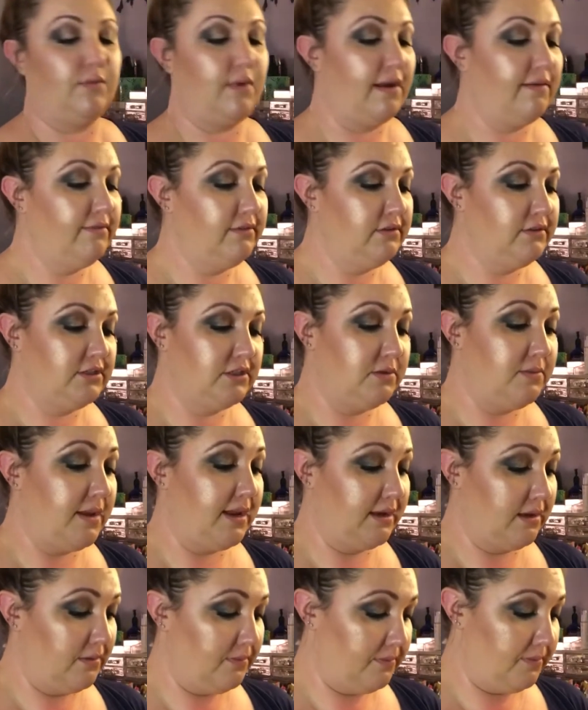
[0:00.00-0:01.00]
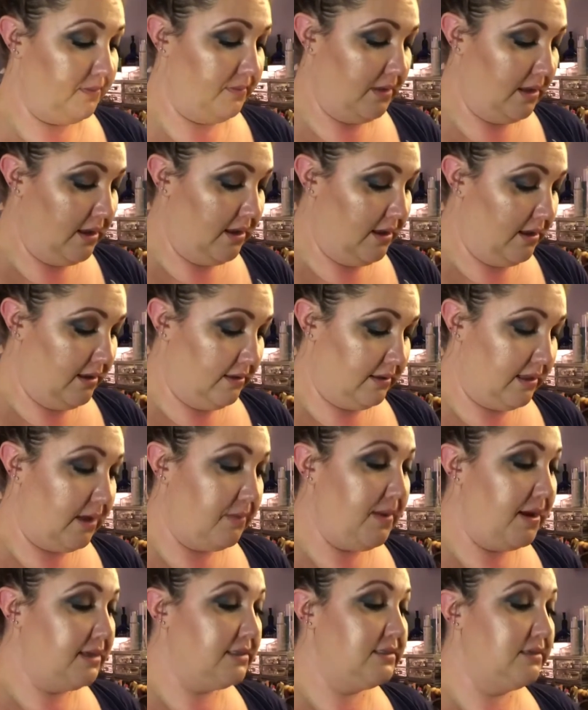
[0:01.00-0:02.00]
Revolution Makeup, they
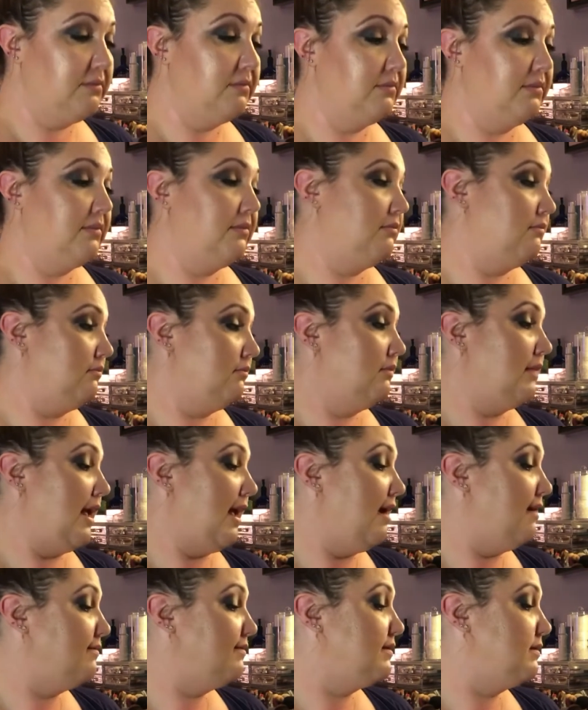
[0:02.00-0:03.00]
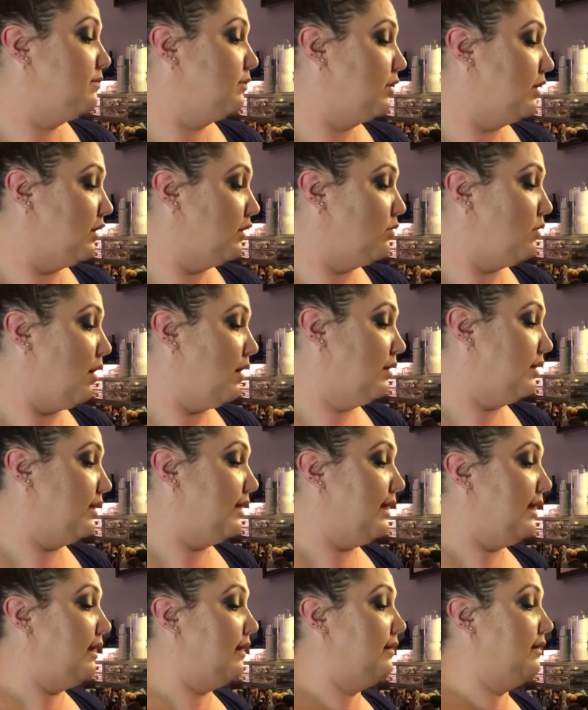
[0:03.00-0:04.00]
have some good
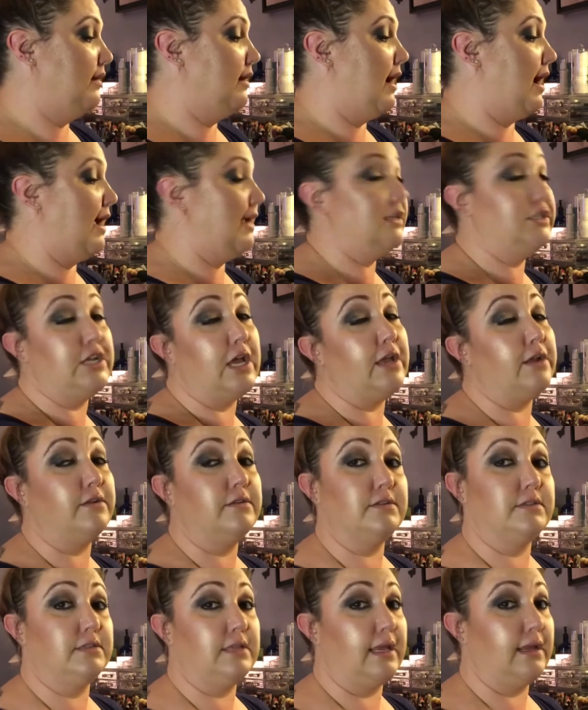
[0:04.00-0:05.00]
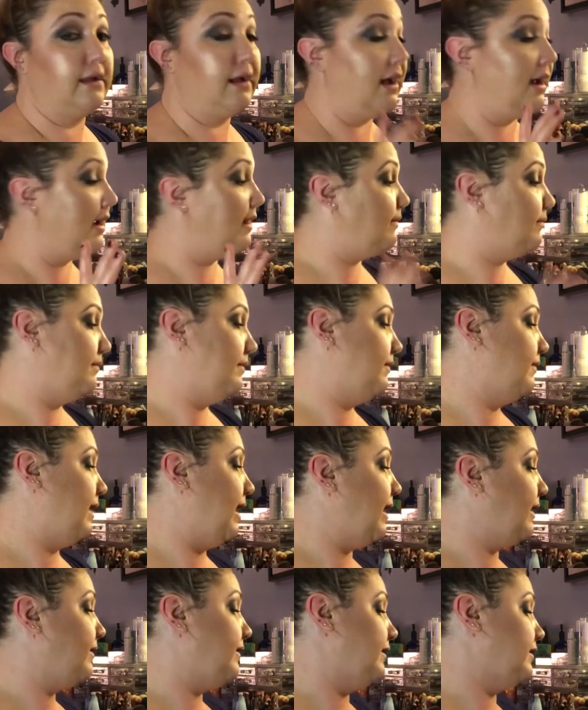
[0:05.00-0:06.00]
quality eyeshadows. Like I
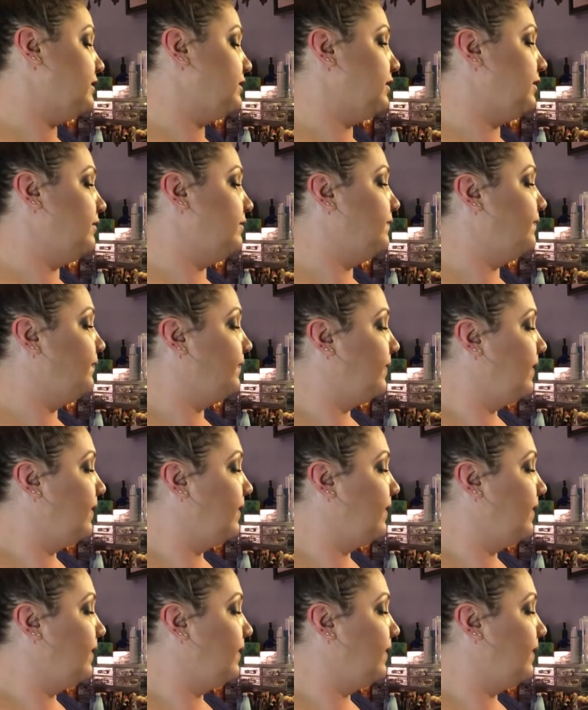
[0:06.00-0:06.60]
think so.